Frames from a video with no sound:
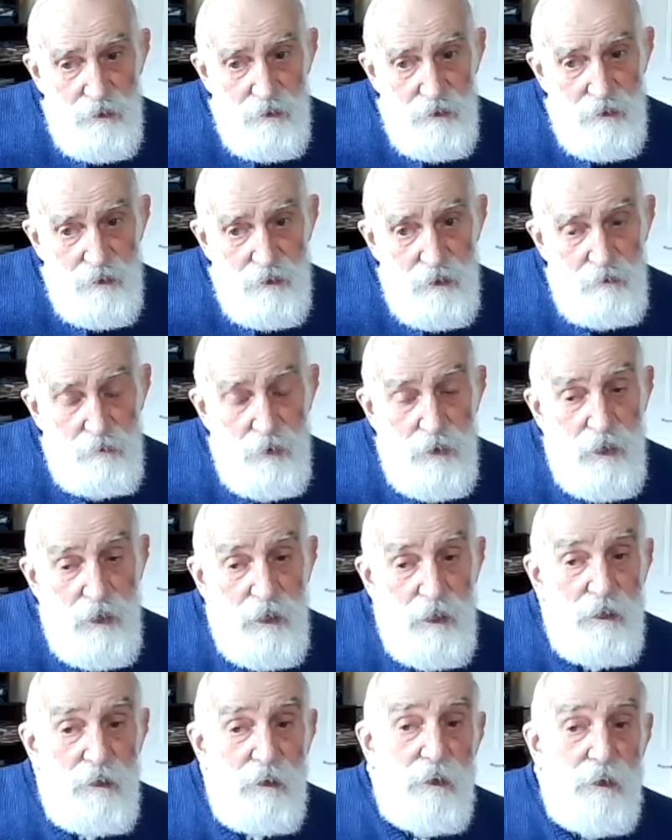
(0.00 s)
I'm
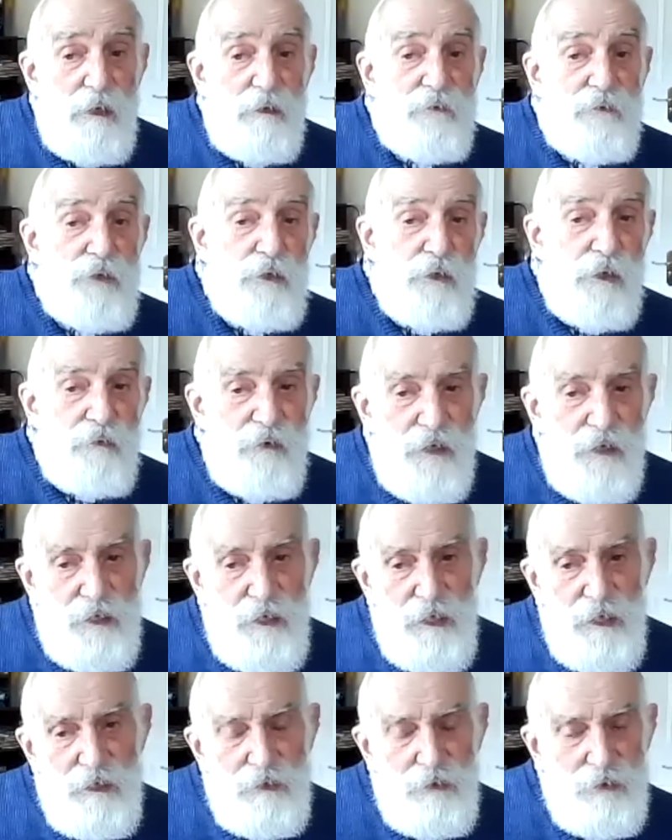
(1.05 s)
not even sure if I
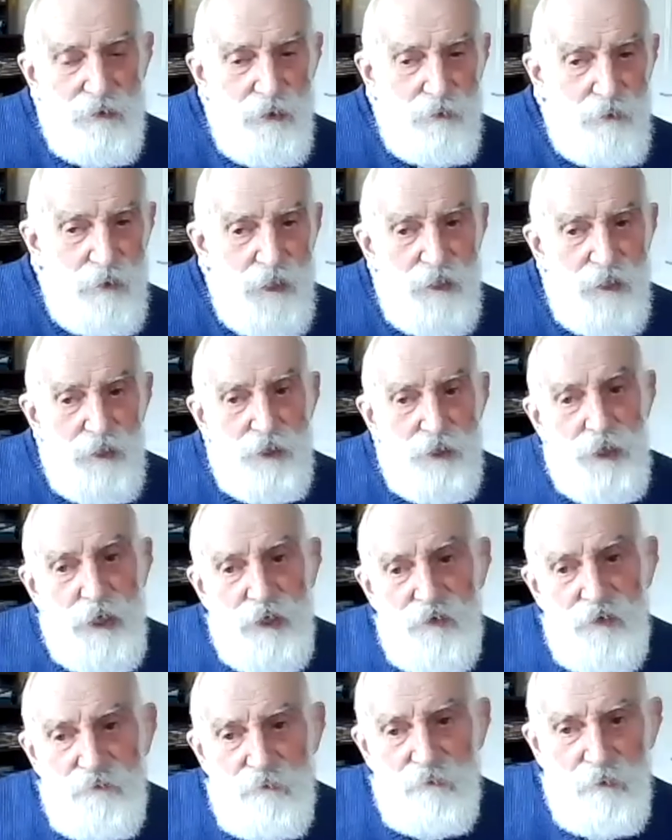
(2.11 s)
dare use the word
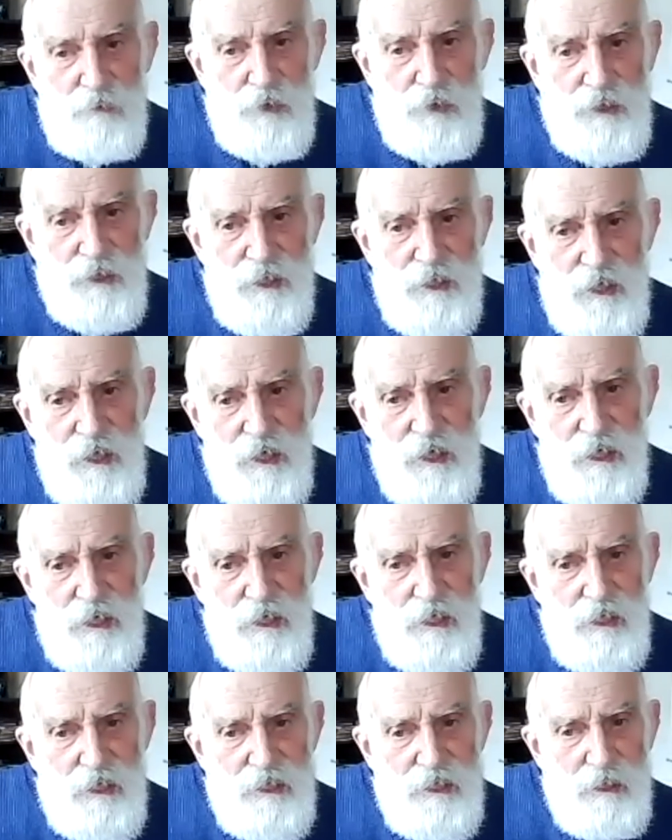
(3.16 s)
achievement, because I think
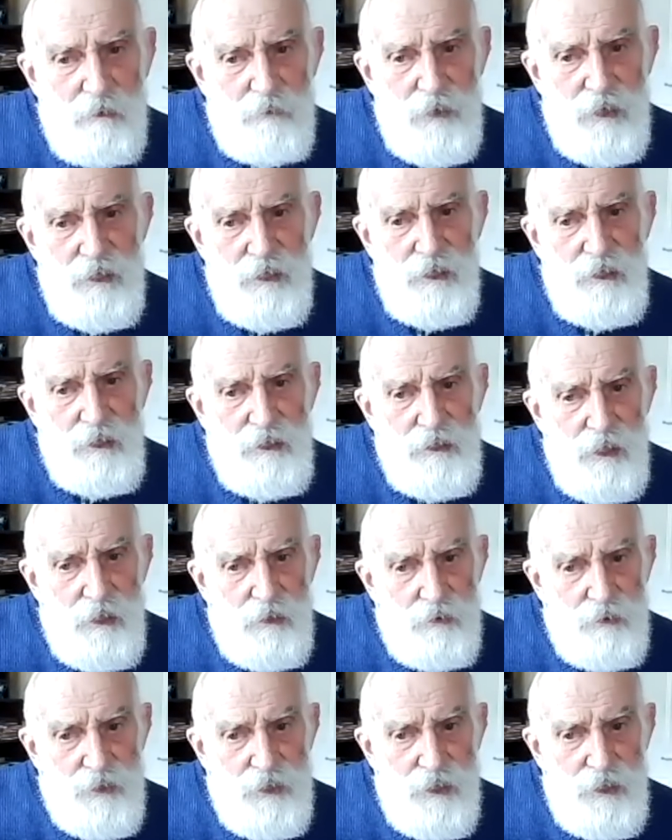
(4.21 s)
it's something that
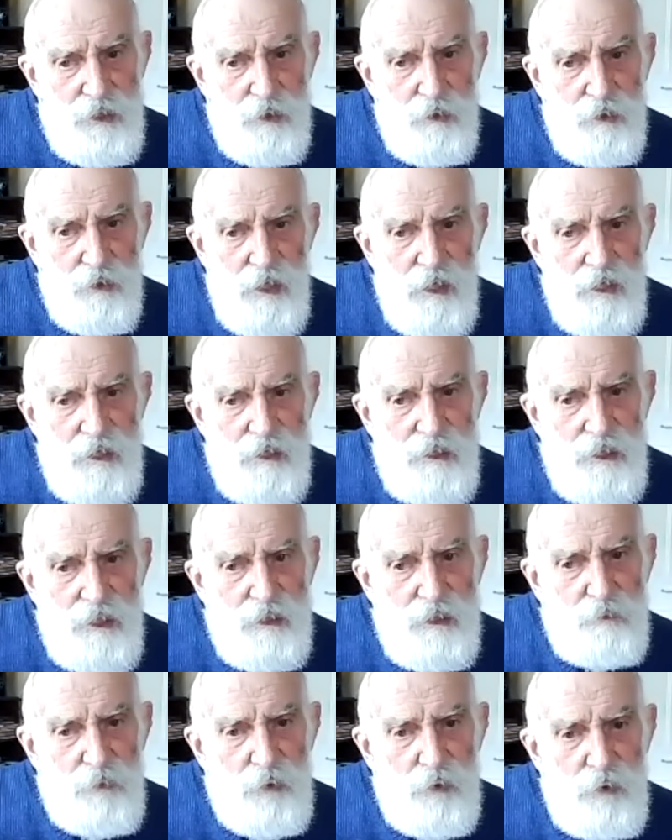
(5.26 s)
grows in you. See,
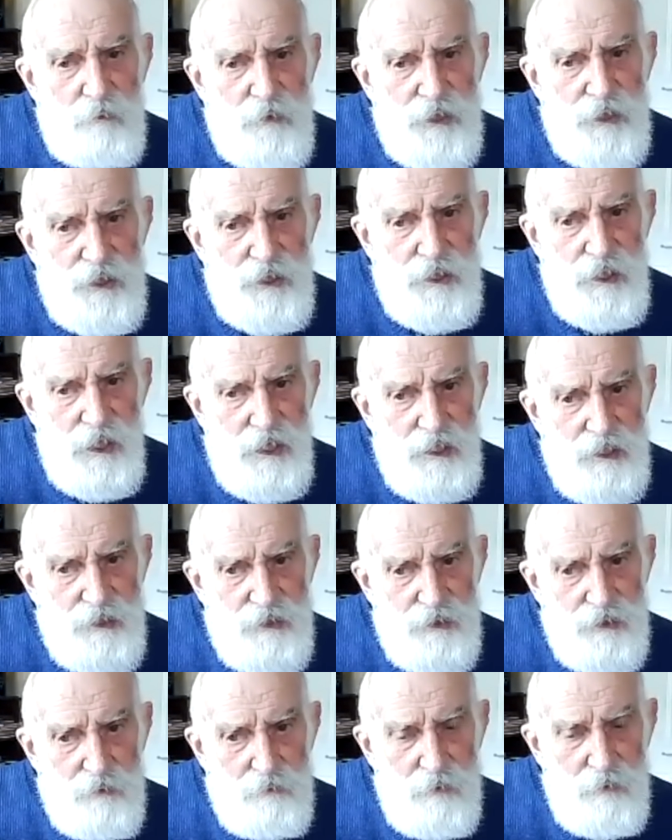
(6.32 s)
the more
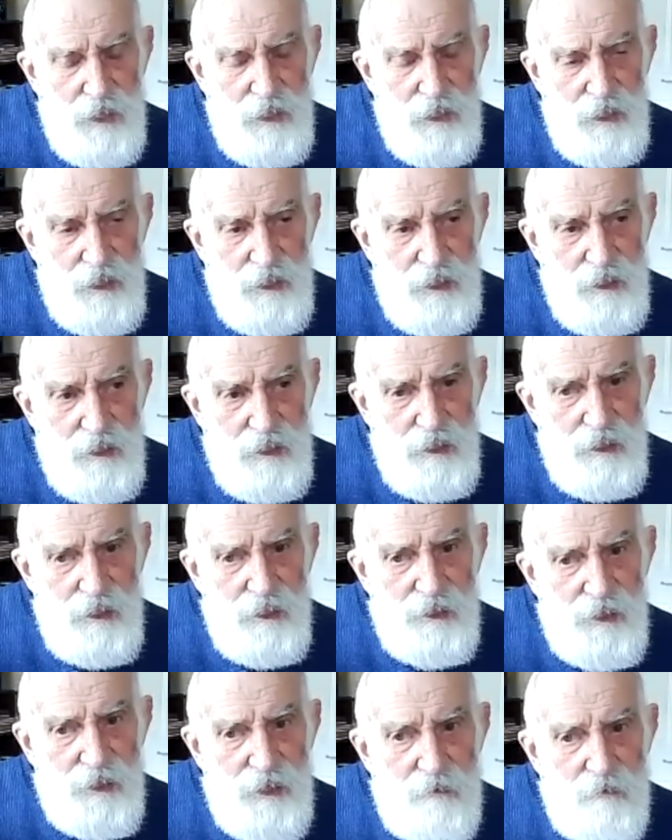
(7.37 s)
mistakes you make,
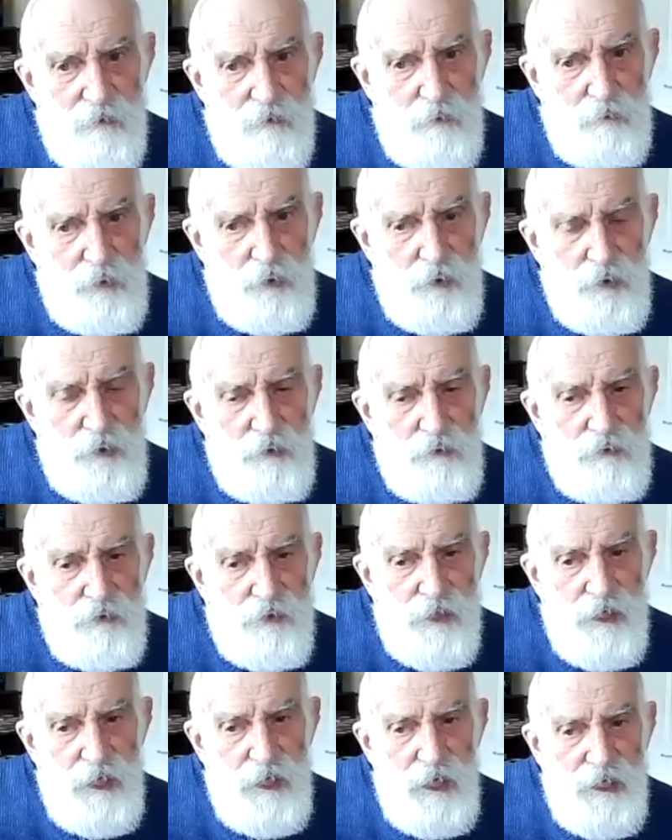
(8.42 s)
the more you
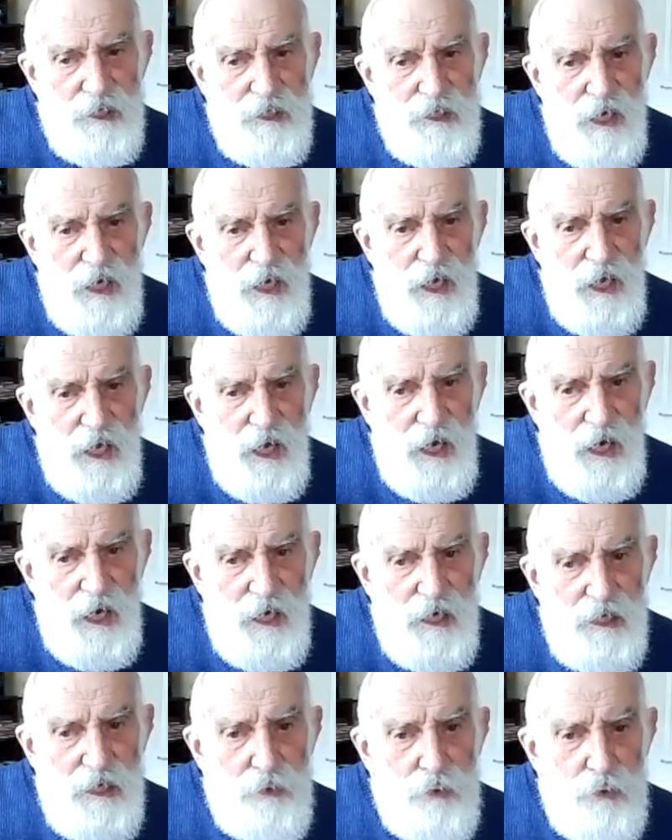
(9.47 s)
realize,
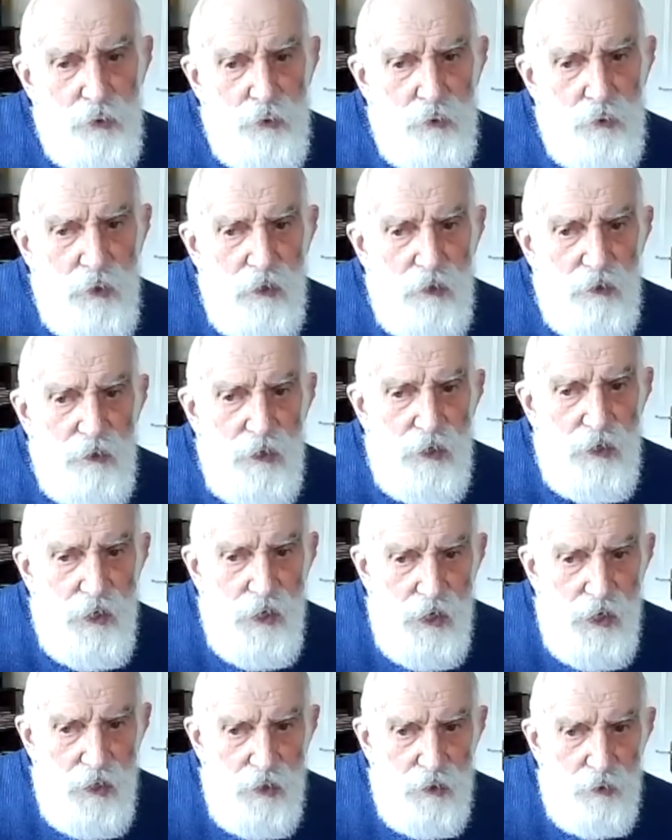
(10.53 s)
I do not
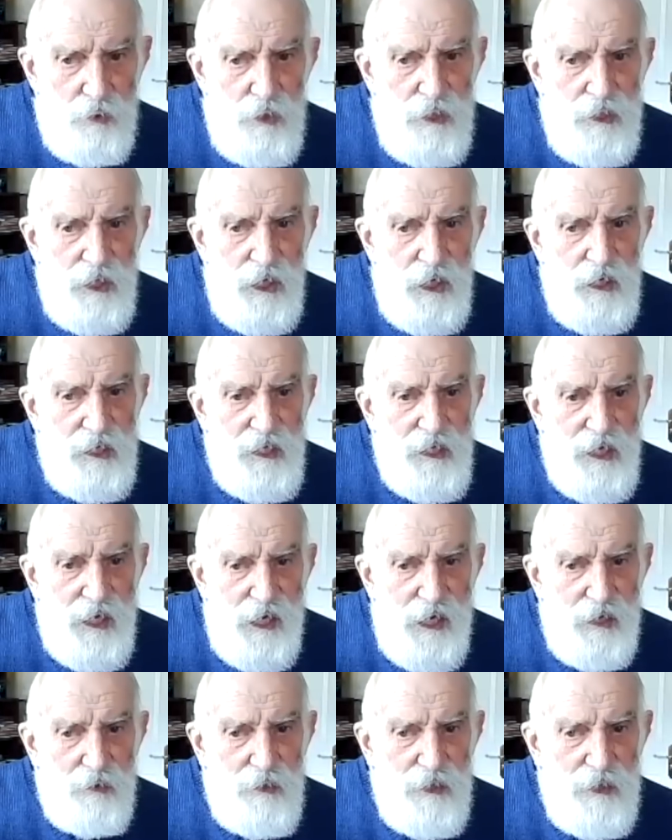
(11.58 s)
know and I
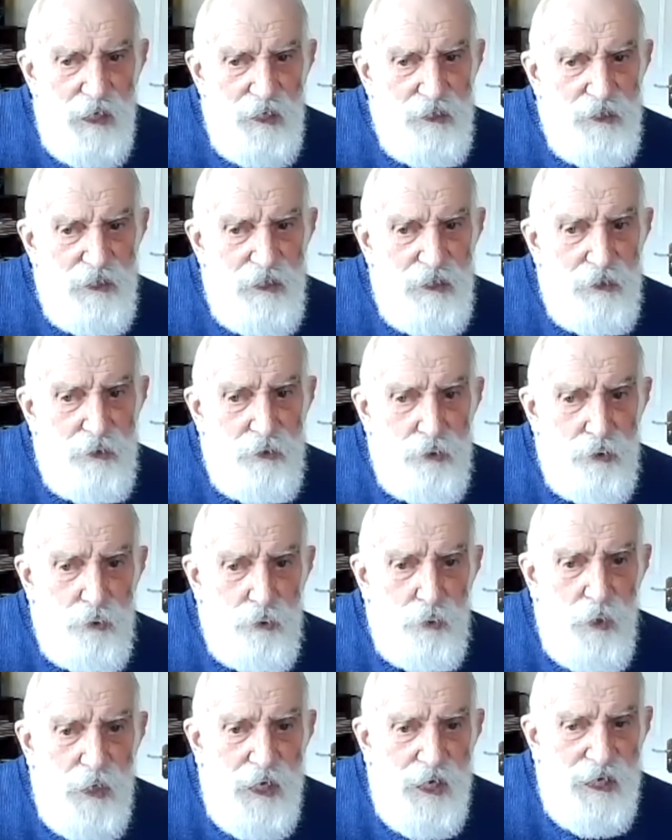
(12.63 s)
cannot actually
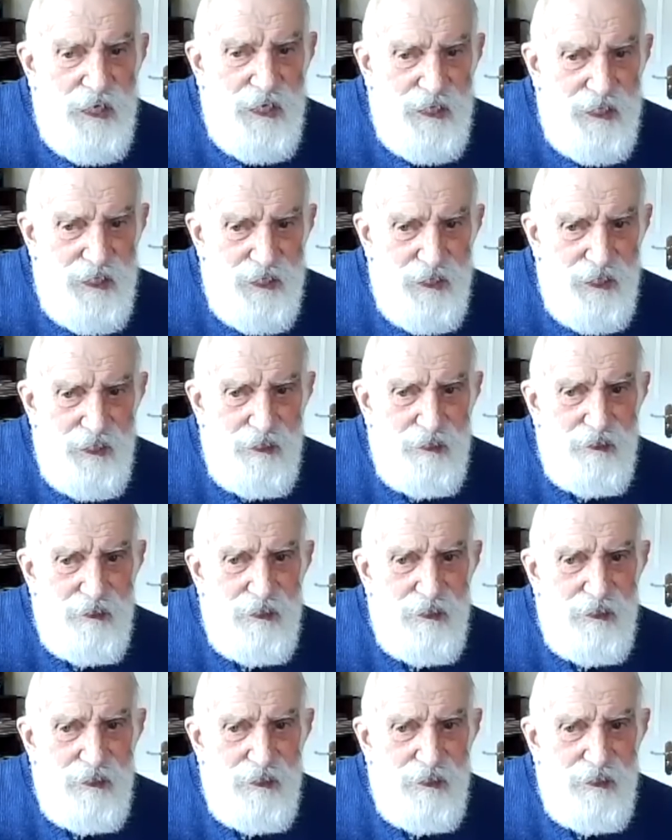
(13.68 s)
do anything.